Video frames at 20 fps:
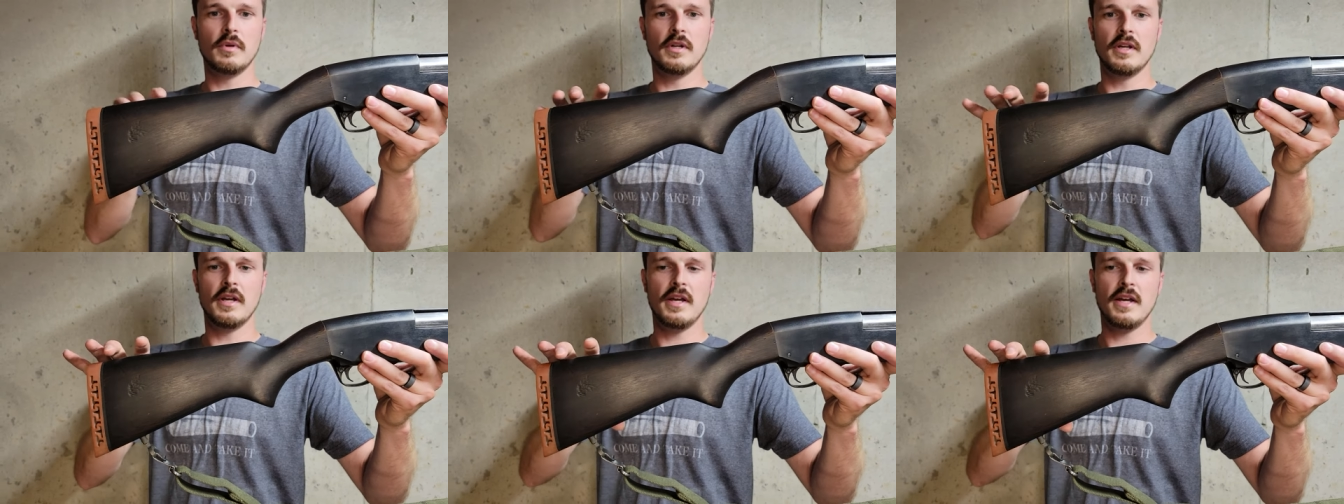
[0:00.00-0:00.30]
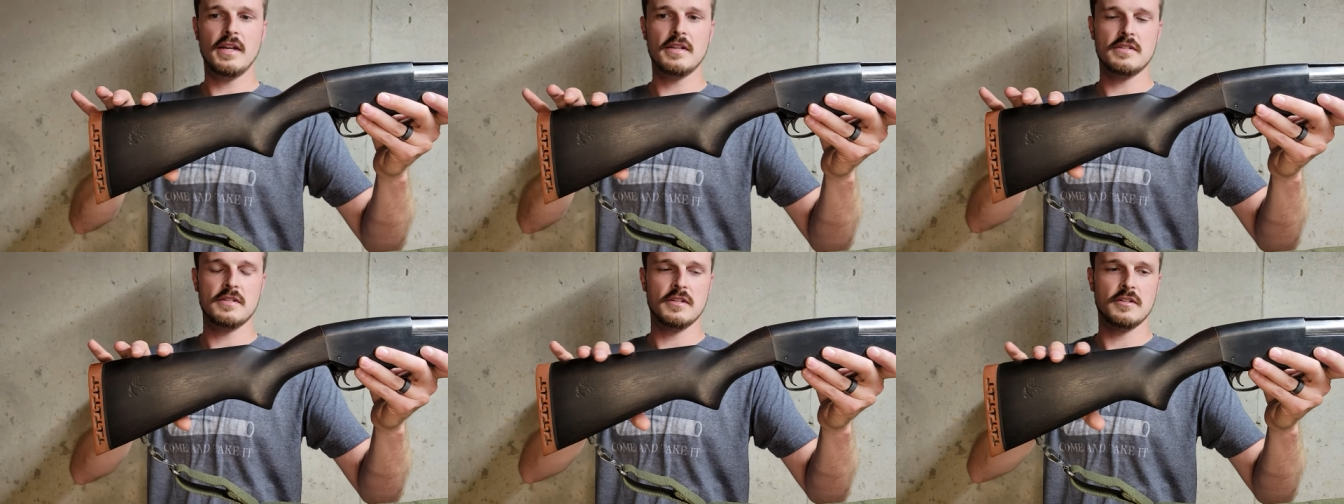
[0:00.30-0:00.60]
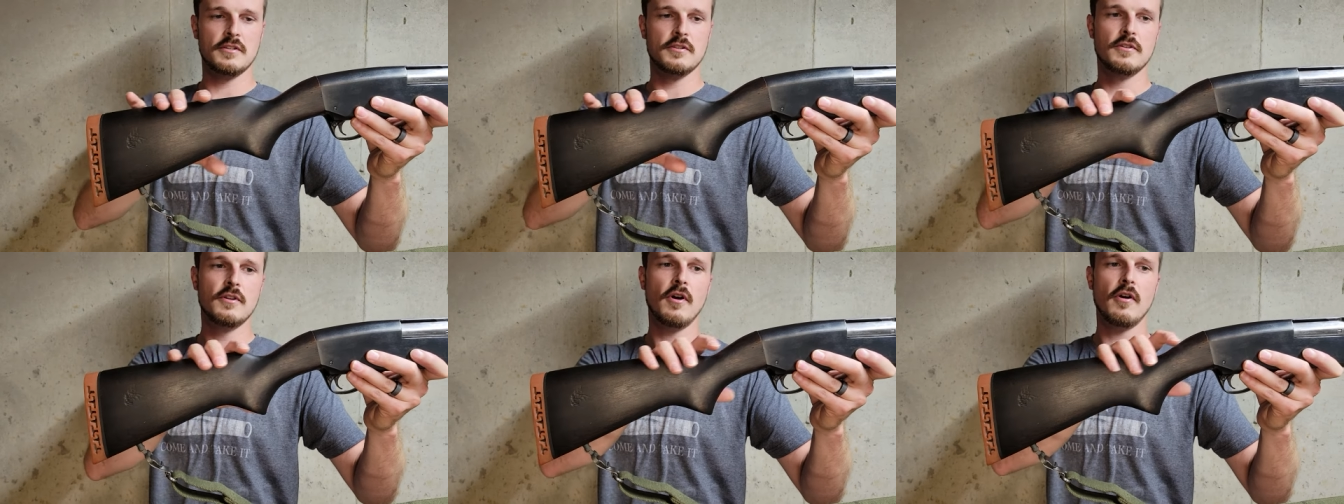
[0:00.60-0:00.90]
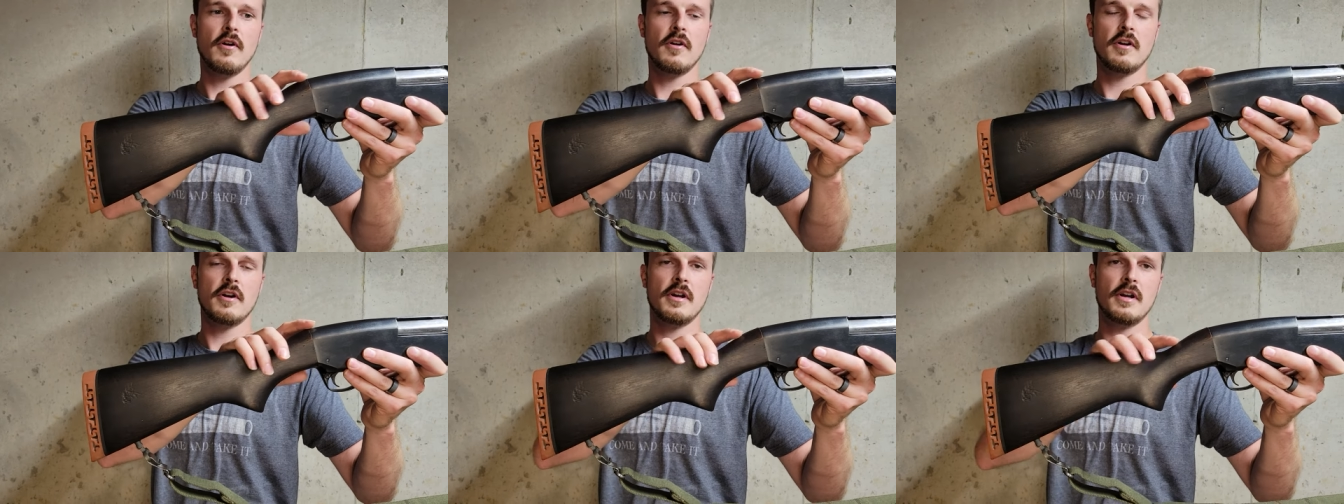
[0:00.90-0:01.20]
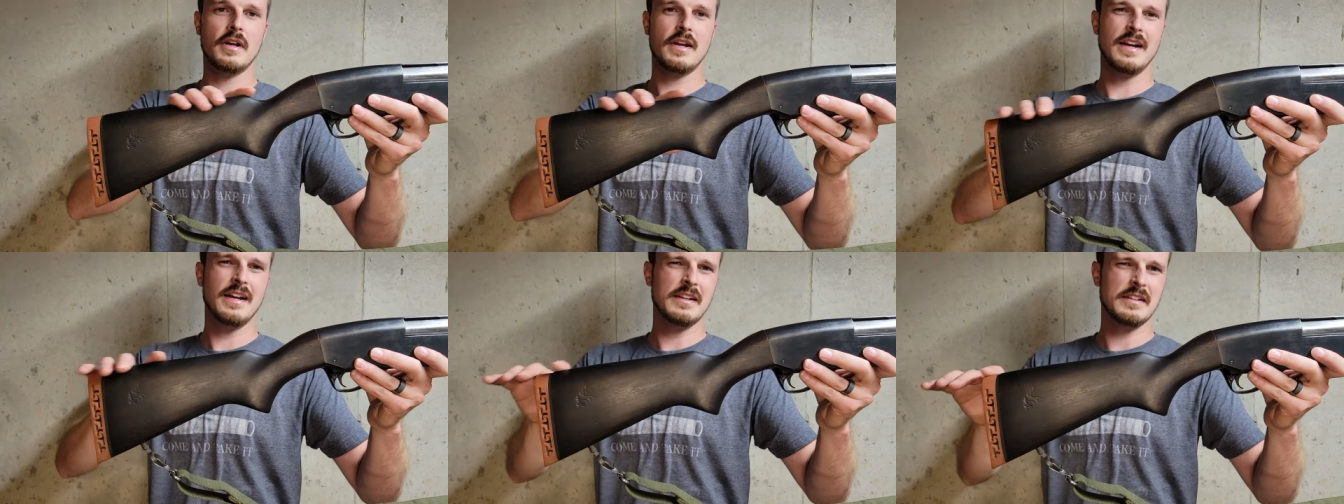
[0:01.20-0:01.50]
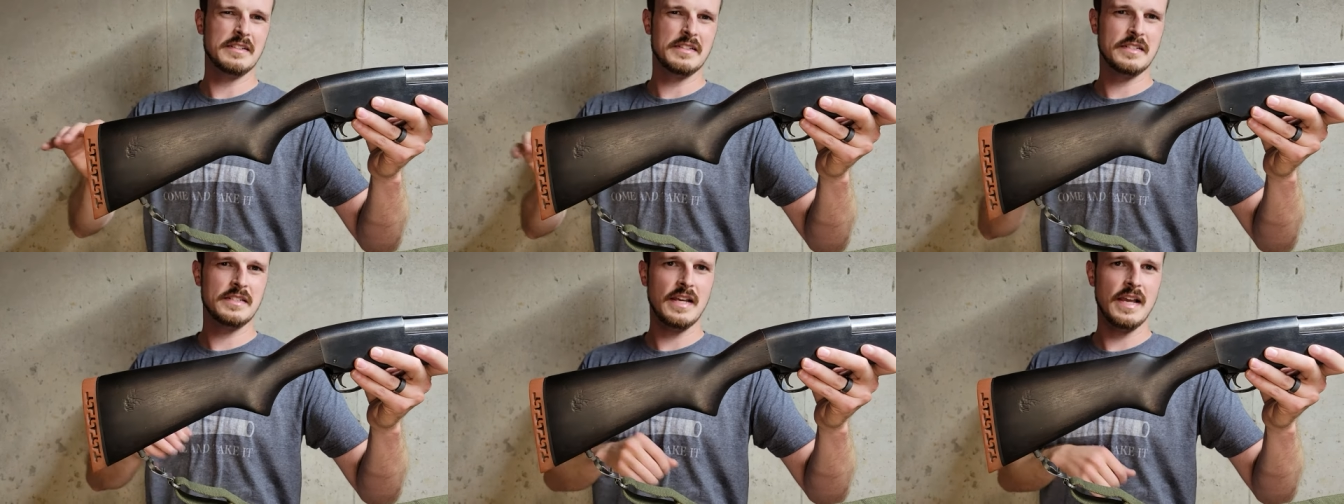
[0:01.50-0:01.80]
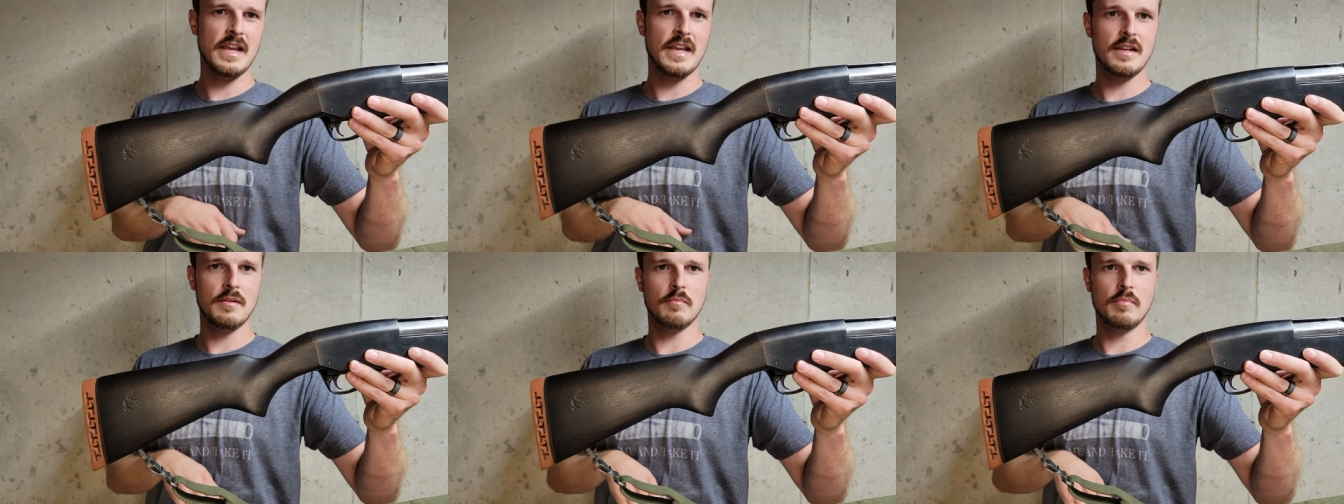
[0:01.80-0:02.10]
but it has this dark kind of
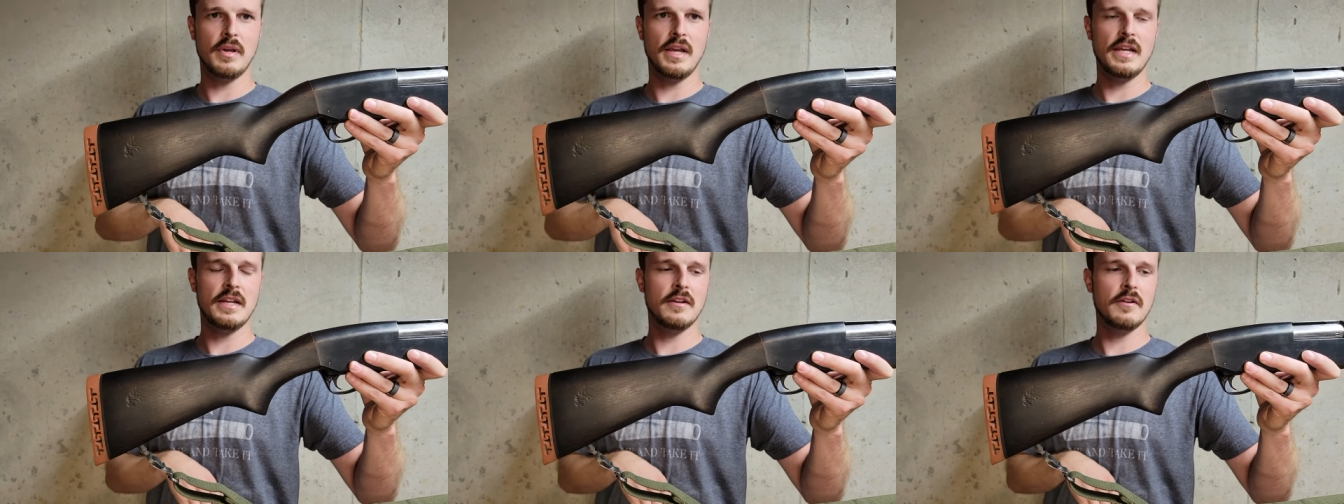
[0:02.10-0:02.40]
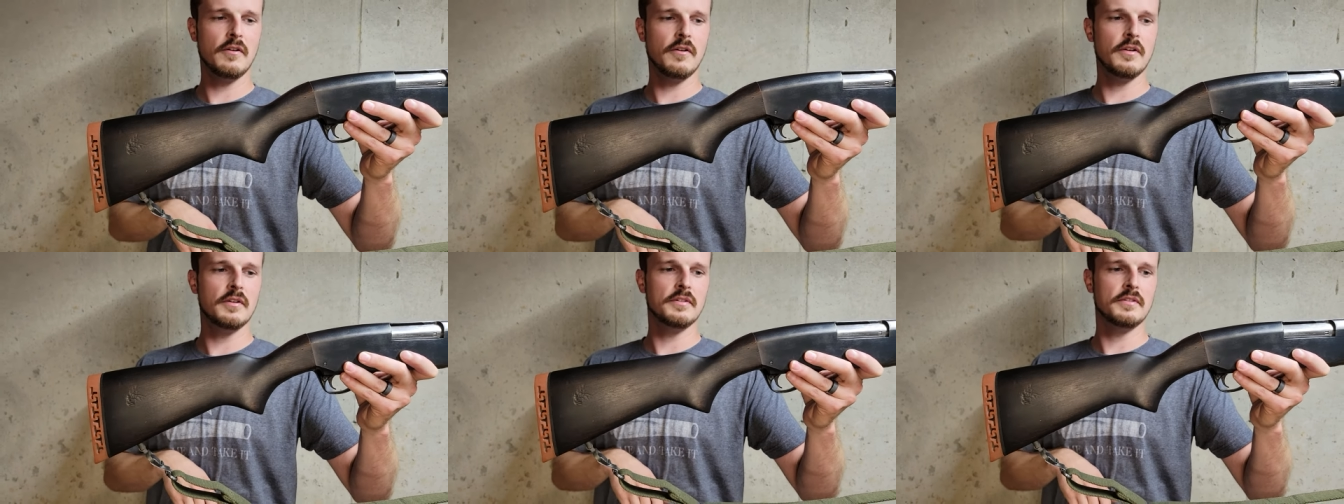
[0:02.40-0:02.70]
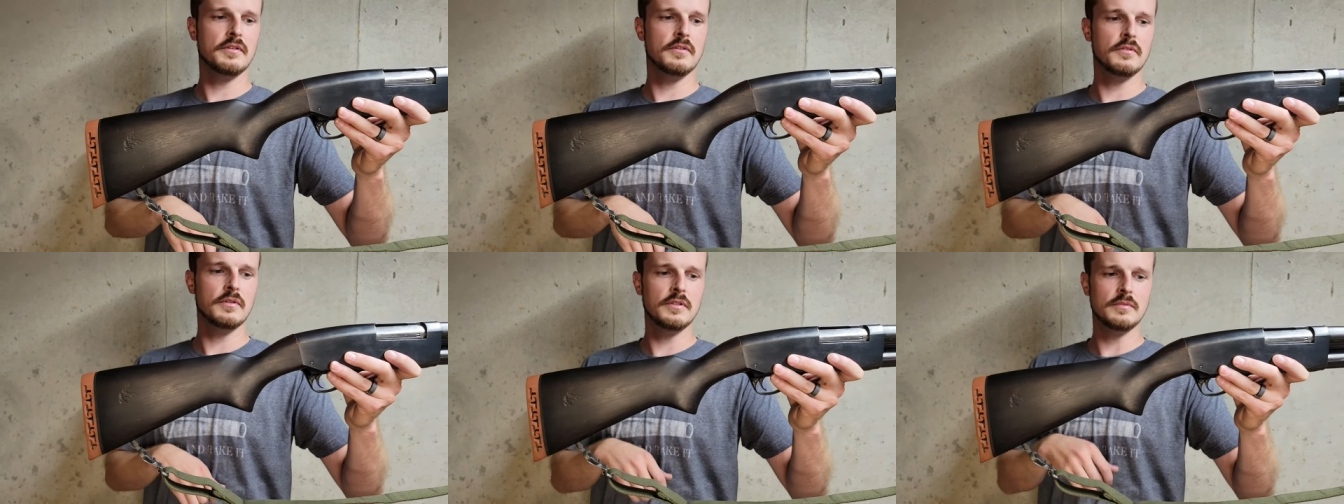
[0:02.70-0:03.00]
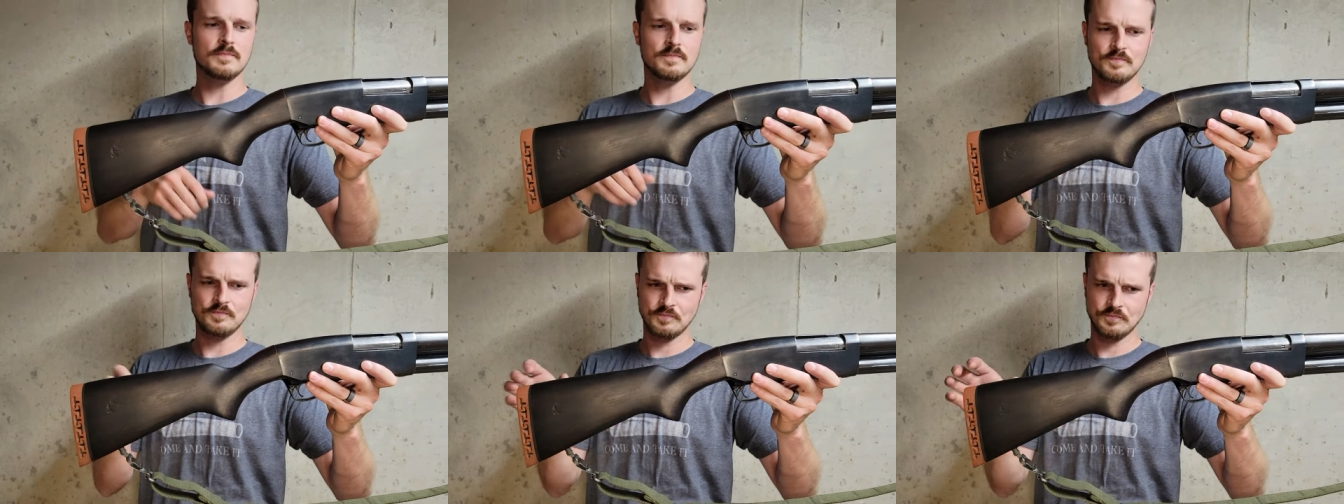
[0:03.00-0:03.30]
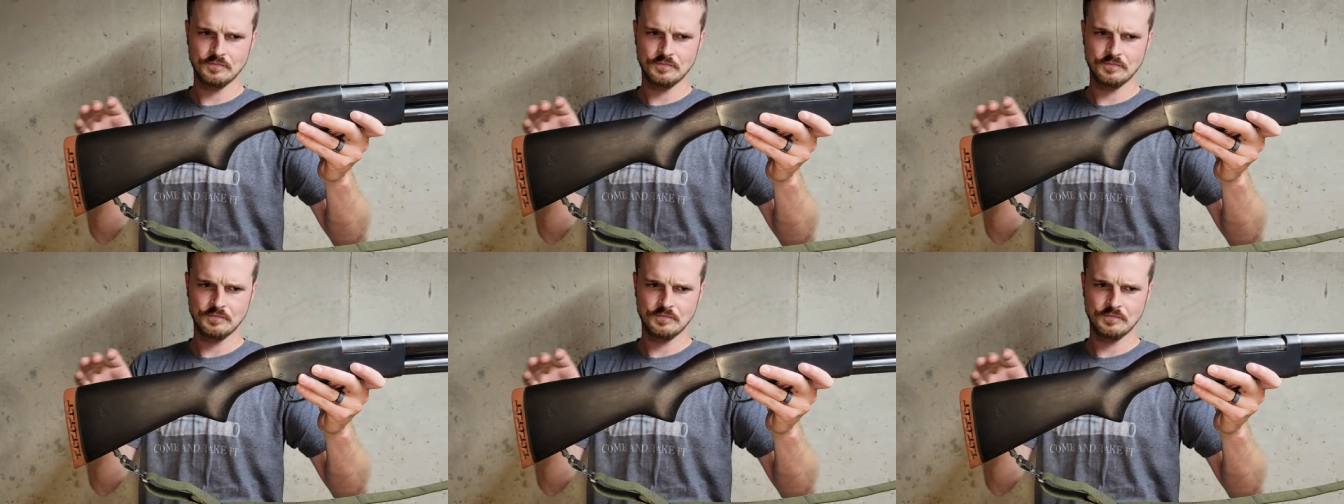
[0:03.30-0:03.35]
stain painted onto it.